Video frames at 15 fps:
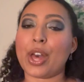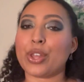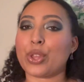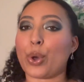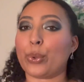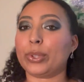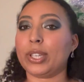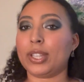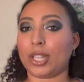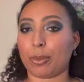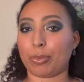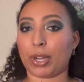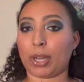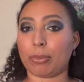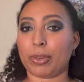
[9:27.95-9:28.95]
The only lip
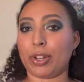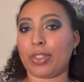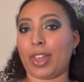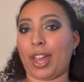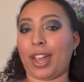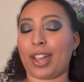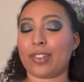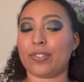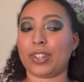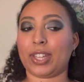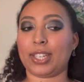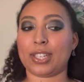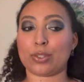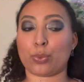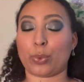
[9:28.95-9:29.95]
primer that I feel
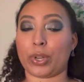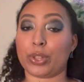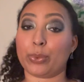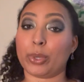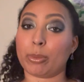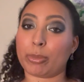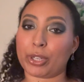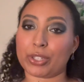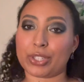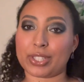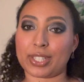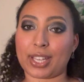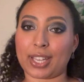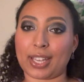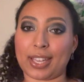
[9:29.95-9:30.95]
like is worth
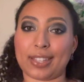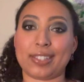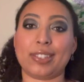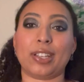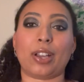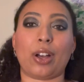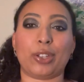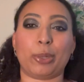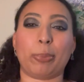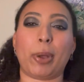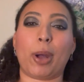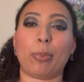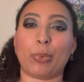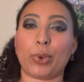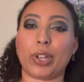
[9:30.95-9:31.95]
repurchasing is the
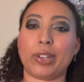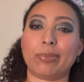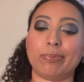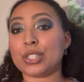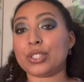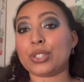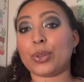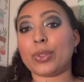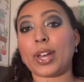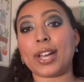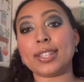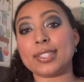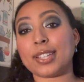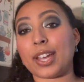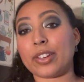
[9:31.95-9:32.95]
ColourPop one. So
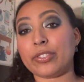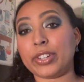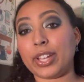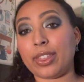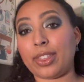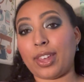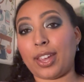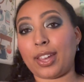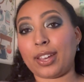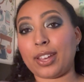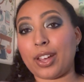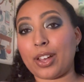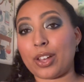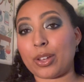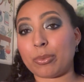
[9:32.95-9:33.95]
that's
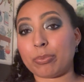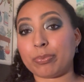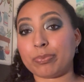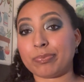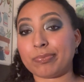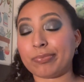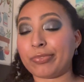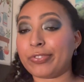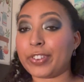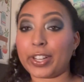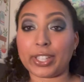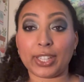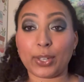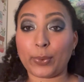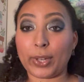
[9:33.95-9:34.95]
everything.
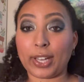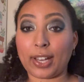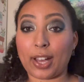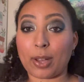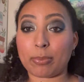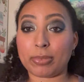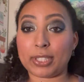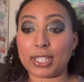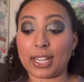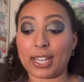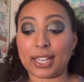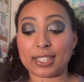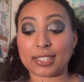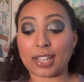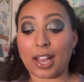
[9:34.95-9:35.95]
Fairly quick
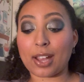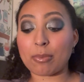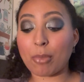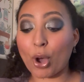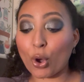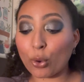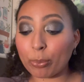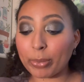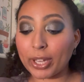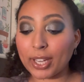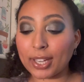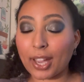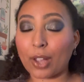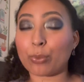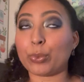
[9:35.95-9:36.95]
update.
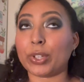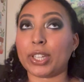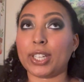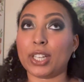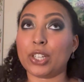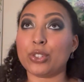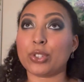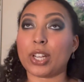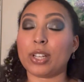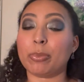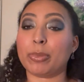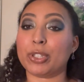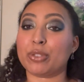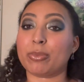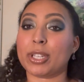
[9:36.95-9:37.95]
I'm really gonna try to
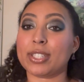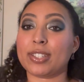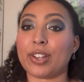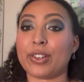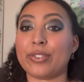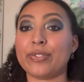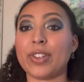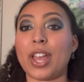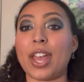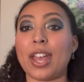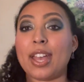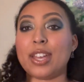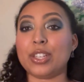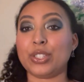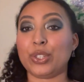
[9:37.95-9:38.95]
push myself
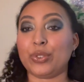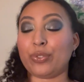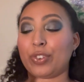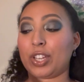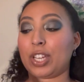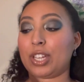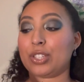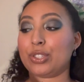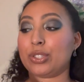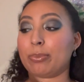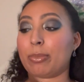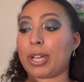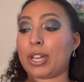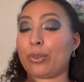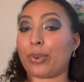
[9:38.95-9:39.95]
to finish
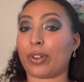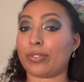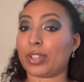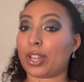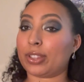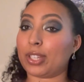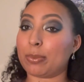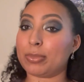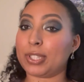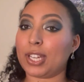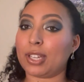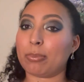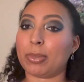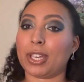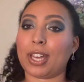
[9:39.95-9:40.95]
my Revlon
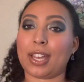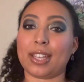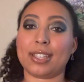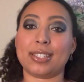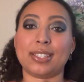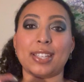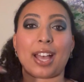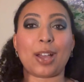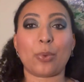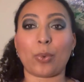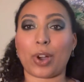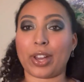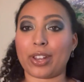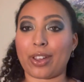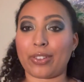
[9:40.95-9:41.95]
lipstick because I
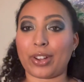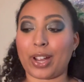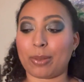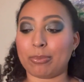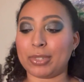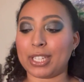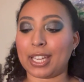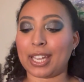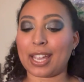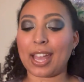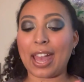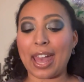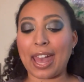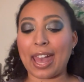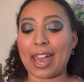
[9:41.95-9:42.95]
want another empty
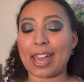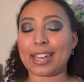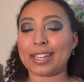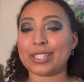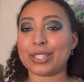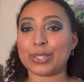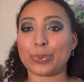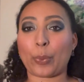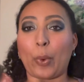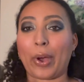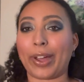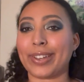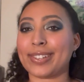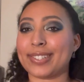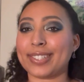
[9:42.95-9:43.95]
and I just
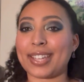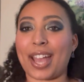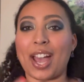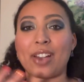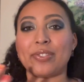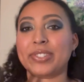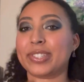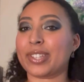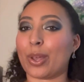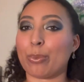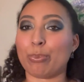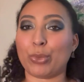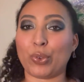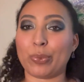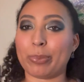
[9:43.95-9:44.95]
want to have
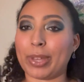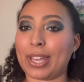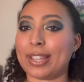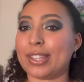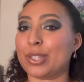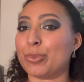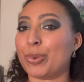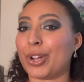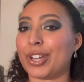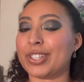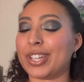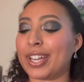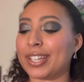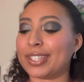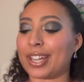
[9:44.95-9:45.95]
some movement in this
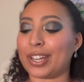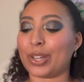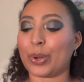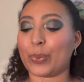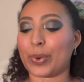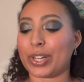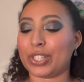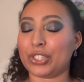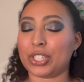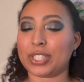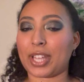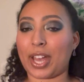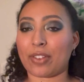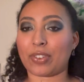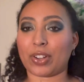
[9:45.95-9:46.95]
project. I don't want to just
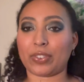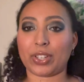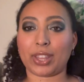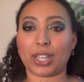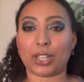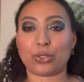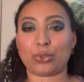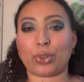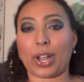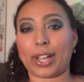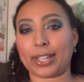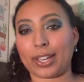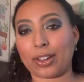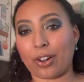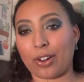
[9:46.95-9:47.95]
have everything
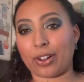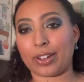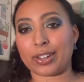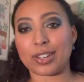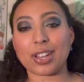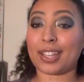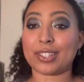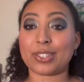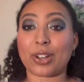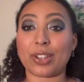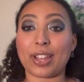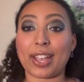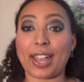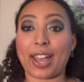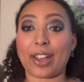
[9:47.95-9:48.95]
dragging on. That's all
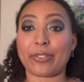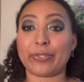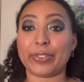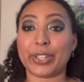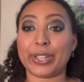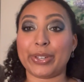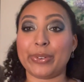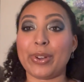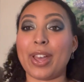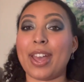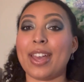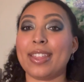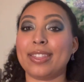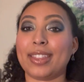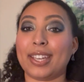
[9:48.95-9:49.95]
I have for you.
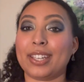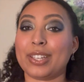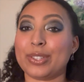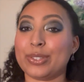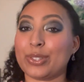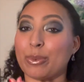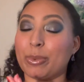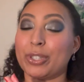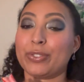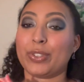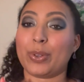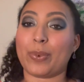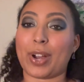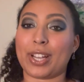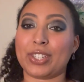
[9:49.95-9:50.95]
Thank you so much
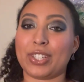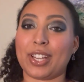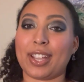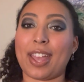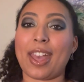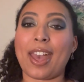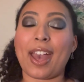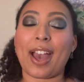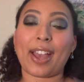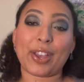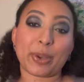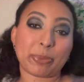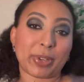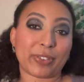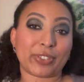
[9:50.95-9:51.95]
for watching. I
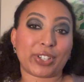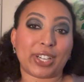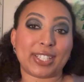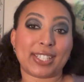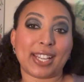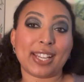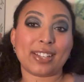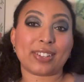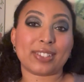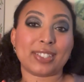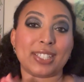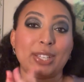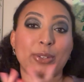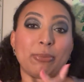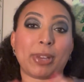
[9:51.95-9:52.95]
hope you have a great day and I'll
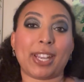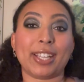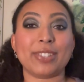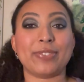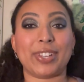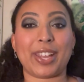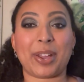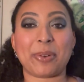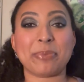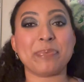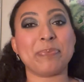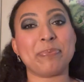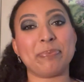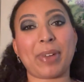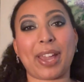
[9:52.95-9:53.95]
see you in my next video.
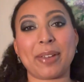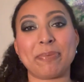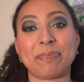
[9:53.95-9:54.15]
Bye.